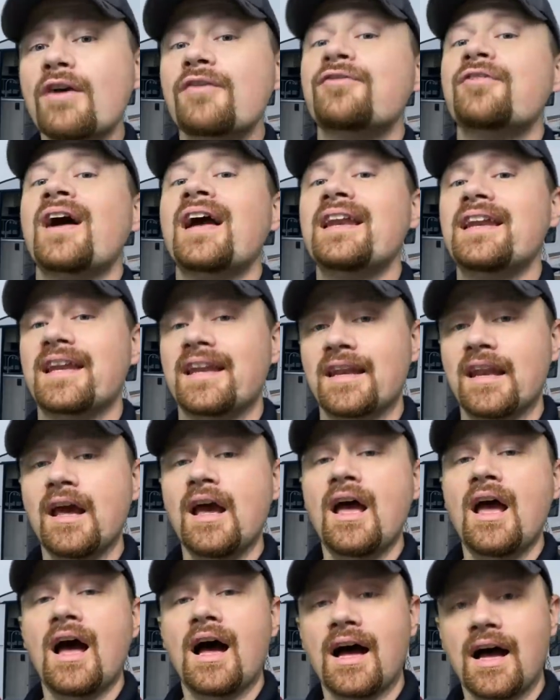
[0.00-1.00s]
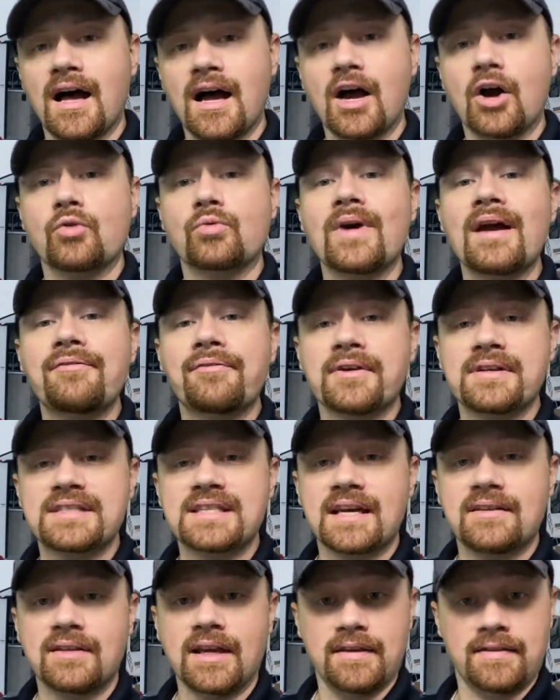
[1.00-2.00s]
find an, uh, a reference
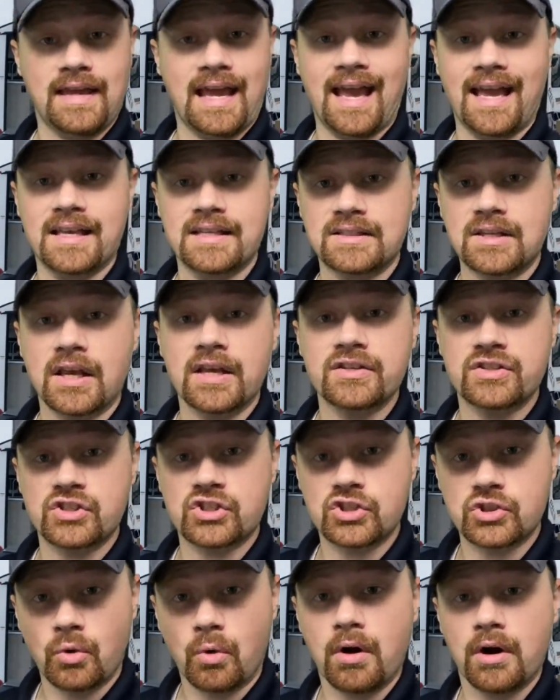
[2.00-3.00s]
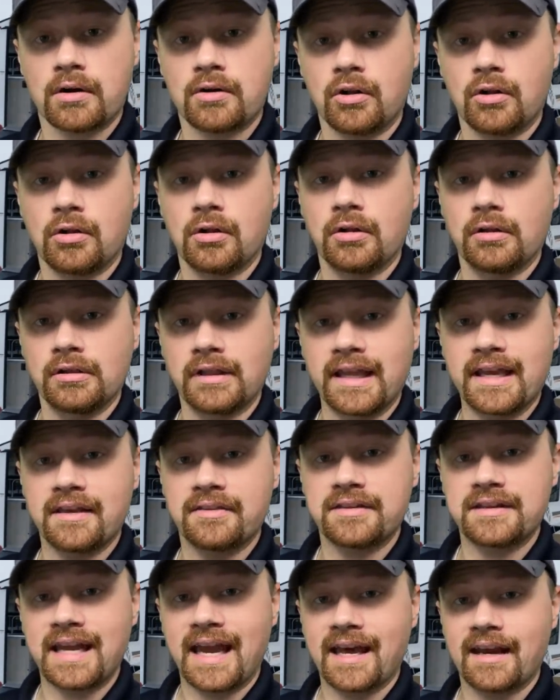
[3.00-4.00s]
online that has historical
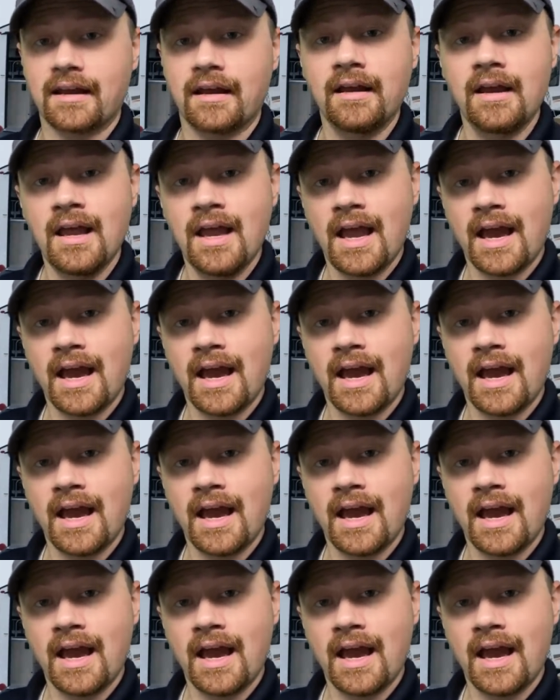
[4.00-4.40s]
length data,